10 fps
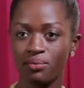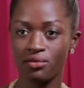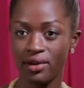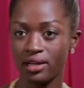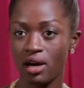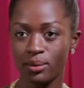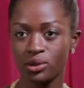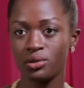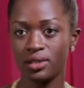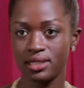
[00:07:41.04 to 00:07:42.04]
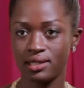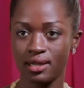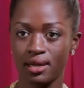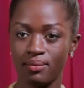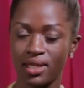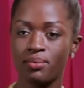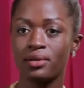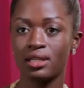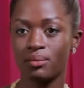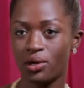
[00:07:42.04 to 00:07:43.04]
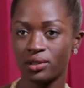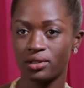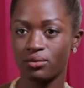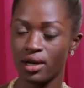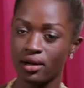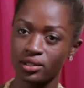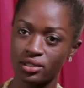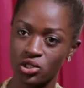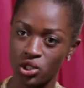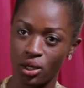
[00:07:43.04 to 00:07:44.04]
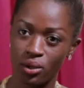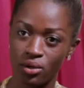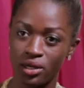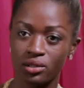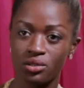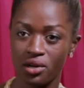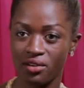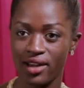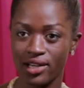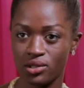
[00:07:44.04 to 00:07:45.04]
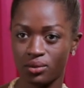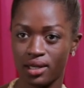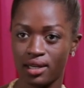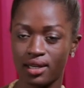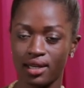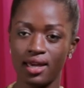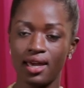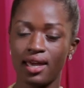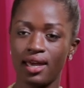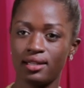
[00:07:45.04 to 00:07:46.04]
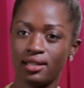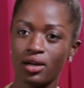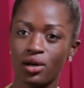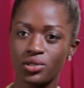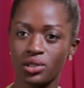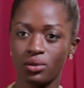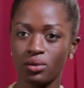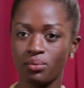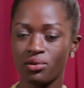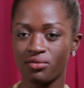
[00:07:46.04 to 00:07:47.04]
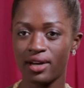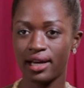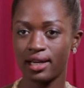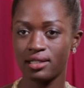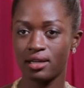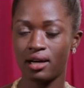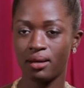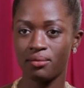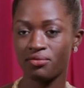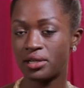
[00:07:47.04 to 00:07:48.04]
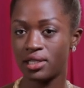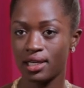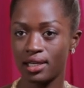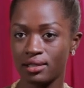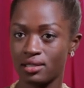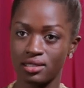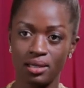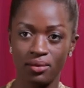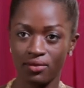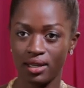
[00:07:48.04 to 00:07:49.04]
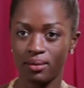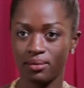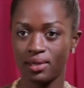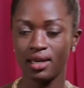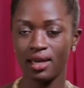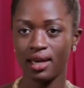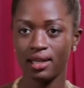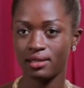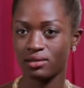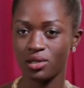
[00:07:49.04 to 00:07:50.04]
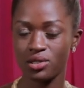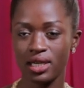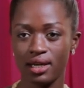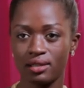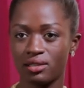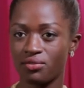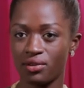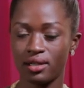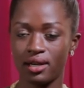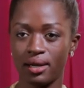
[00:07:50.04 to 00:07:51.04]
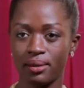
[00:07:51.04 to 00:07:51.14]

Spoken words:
of provide opportunities to them. They put them on a show on the New York Fashion Week, and they also provide funding to some of them. And there's like different